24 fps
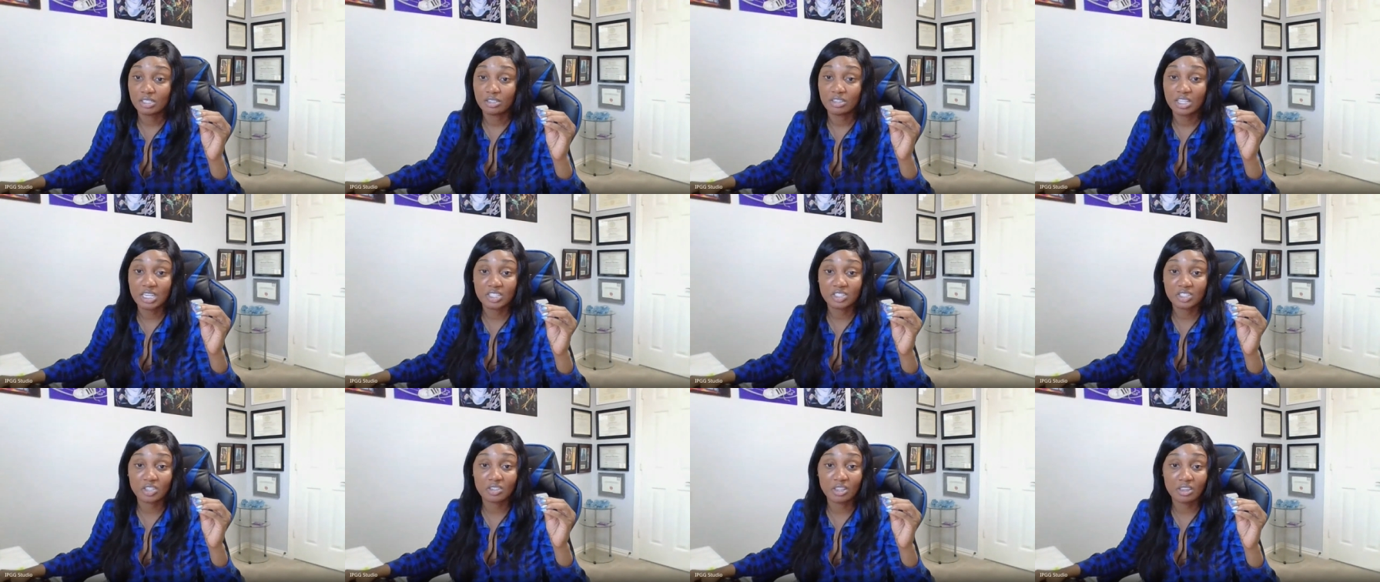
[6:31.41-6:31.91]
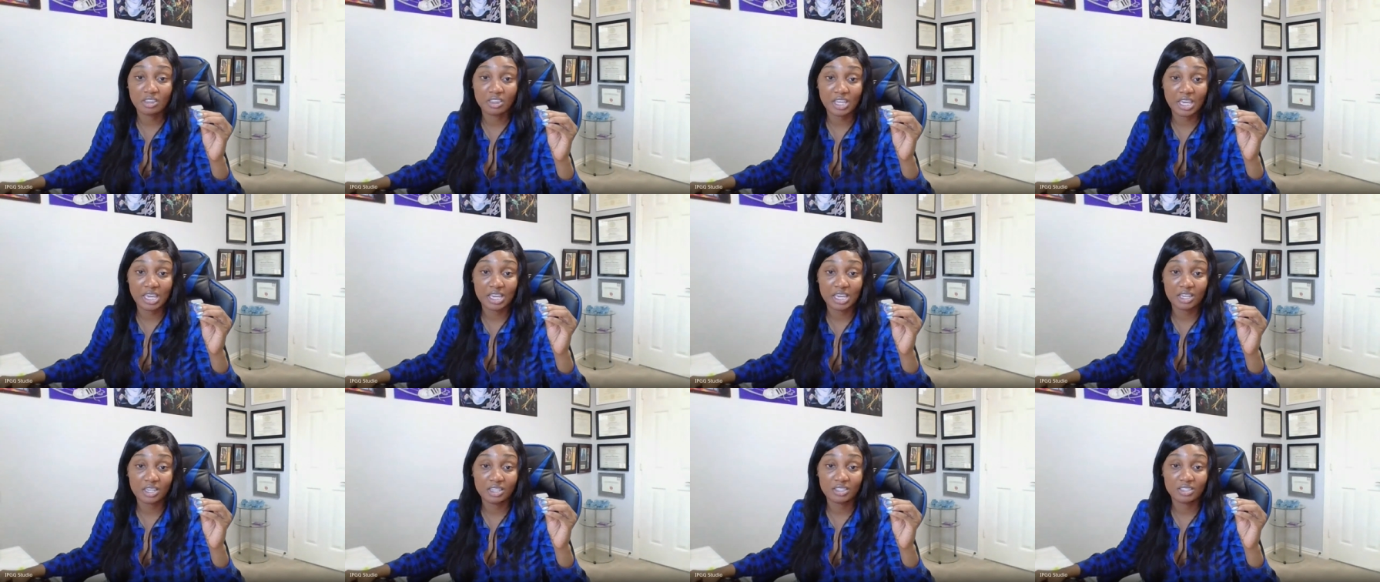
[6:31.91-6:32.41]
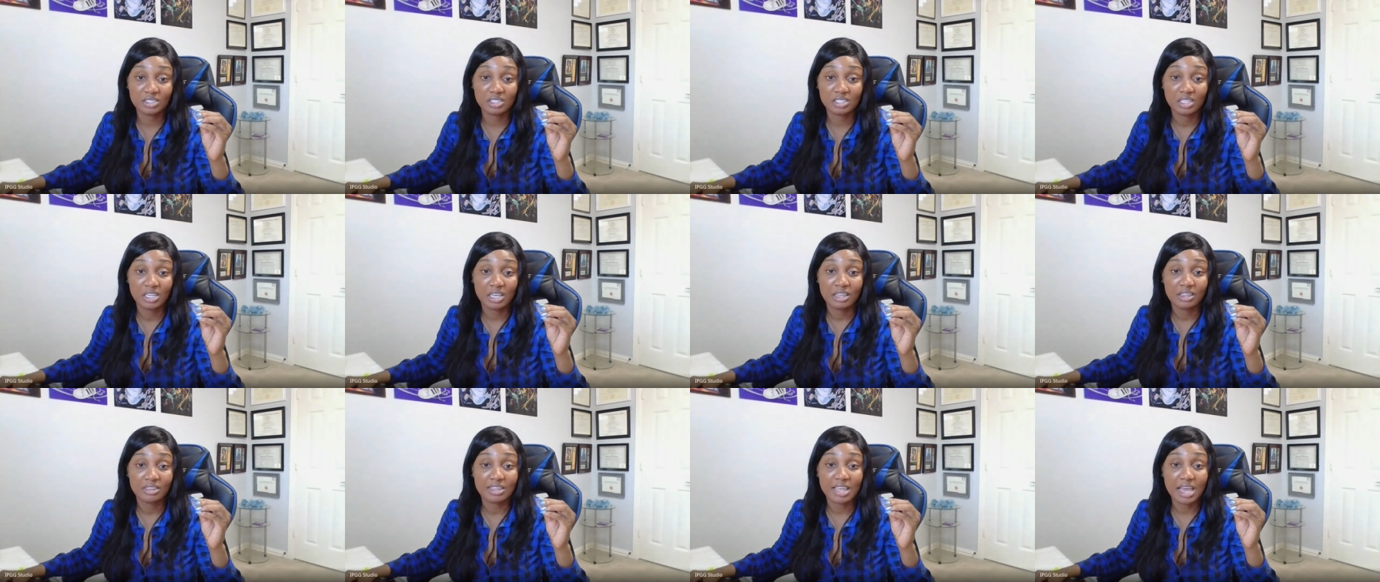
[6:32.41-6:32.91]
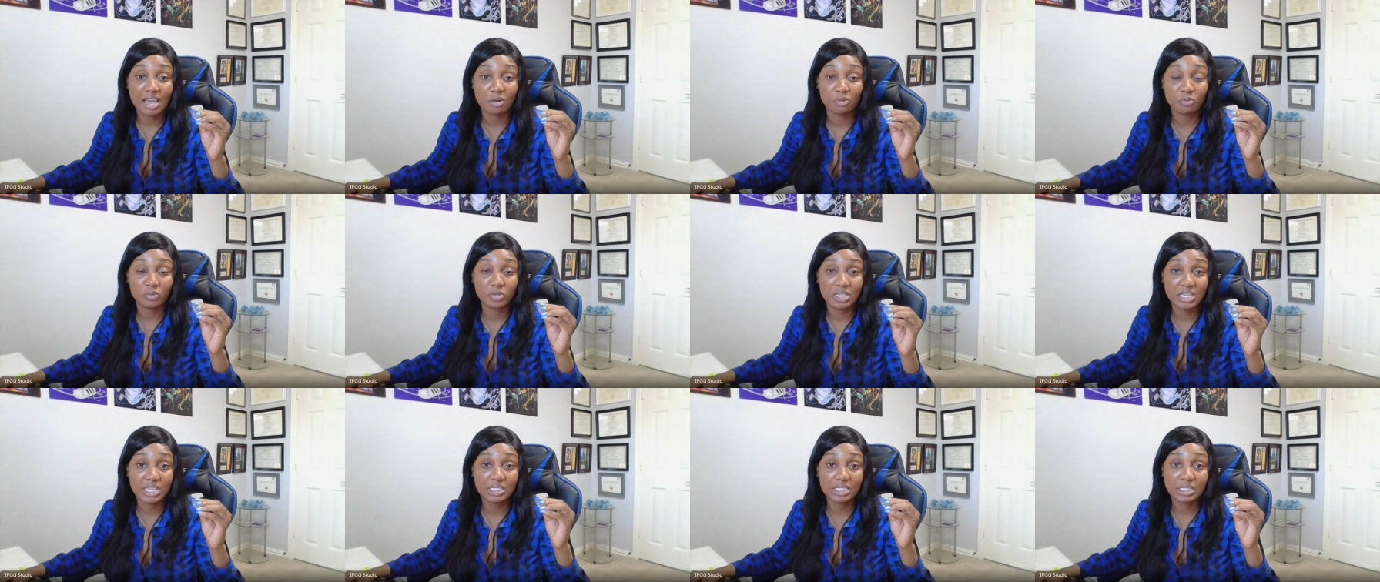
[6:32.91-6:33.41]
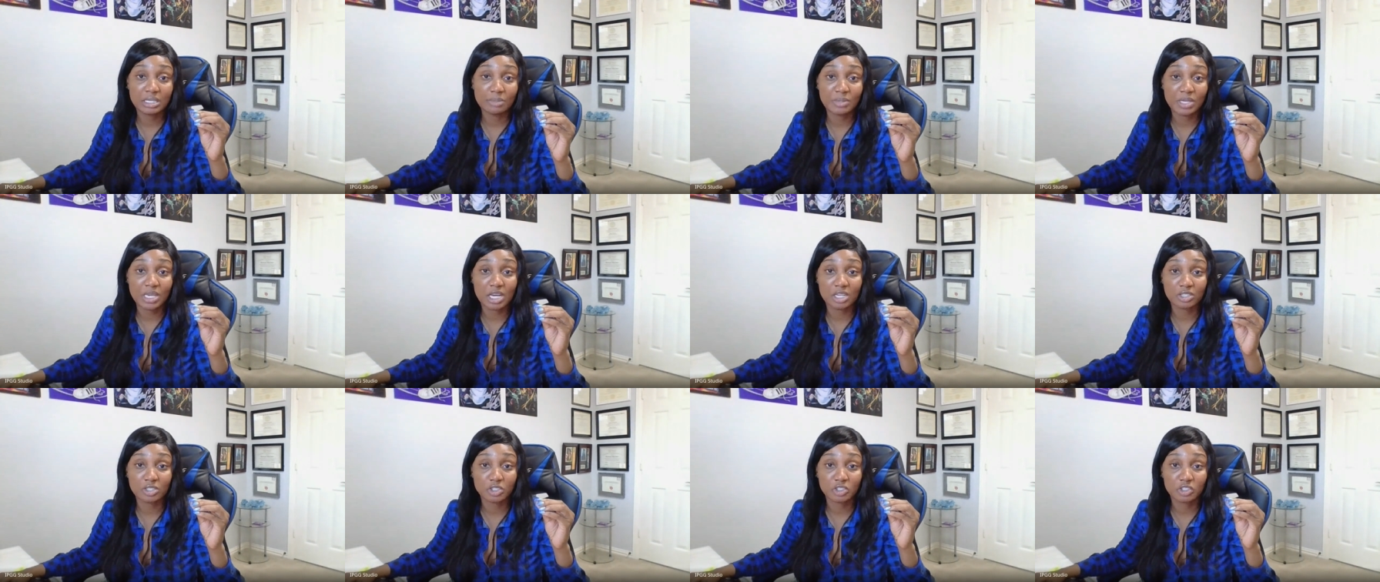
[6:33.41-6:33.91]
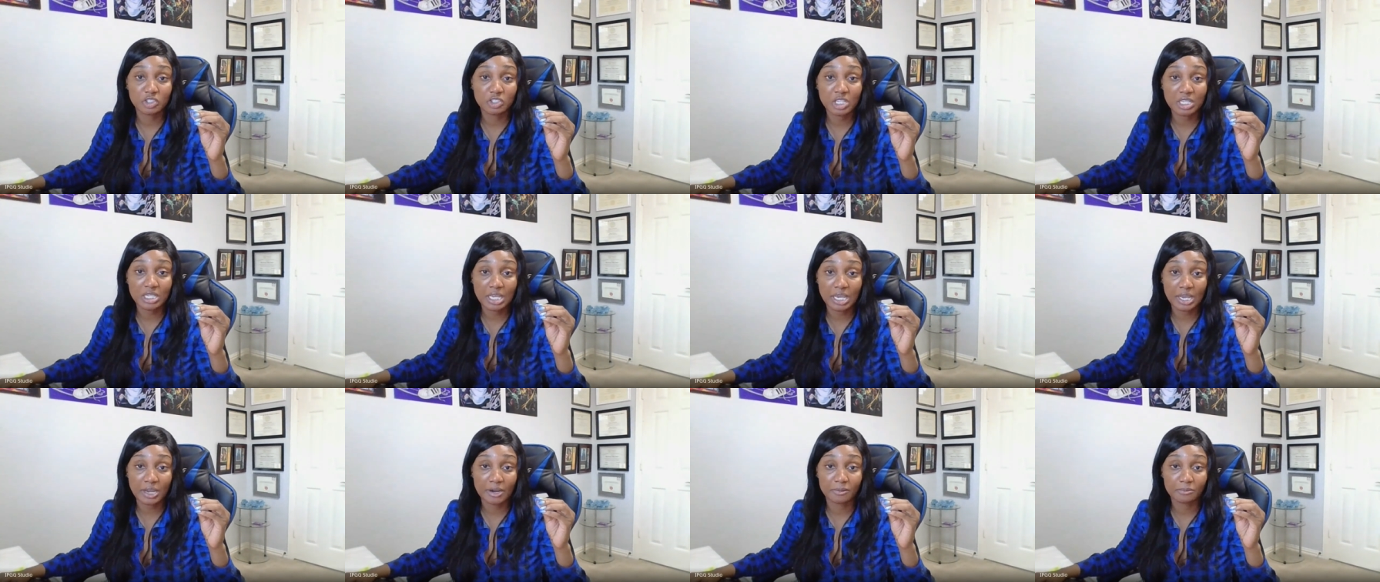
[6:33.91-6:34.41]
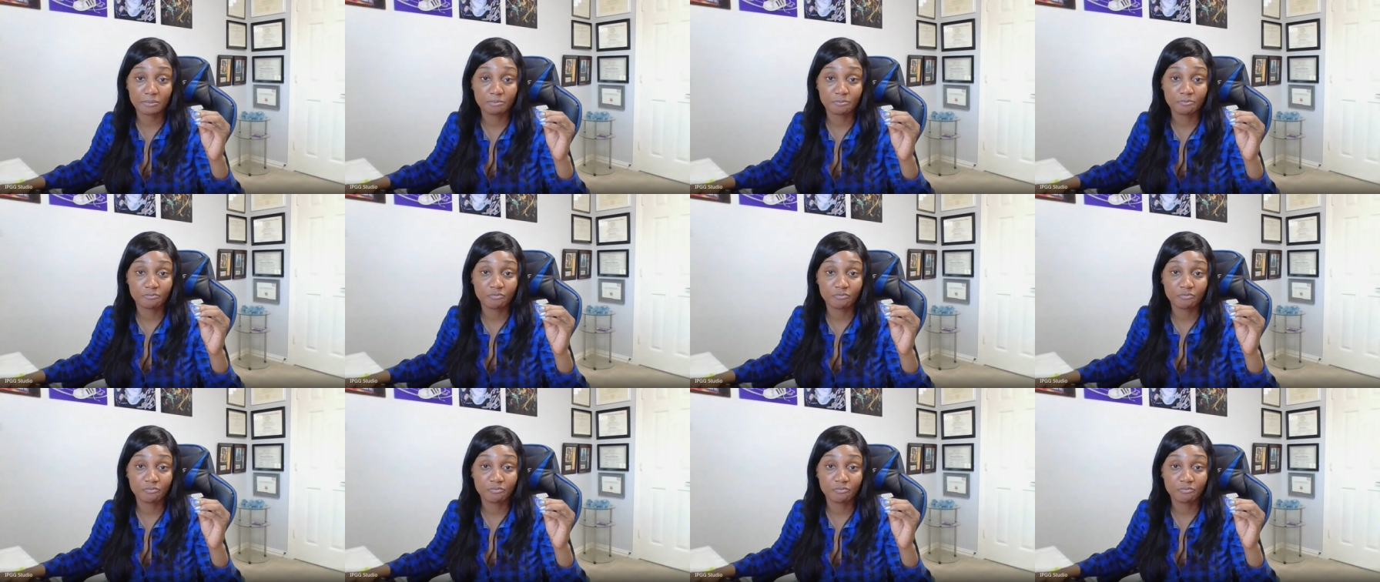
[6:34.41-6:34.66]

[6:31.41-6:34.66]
These are the things that need to be understood here.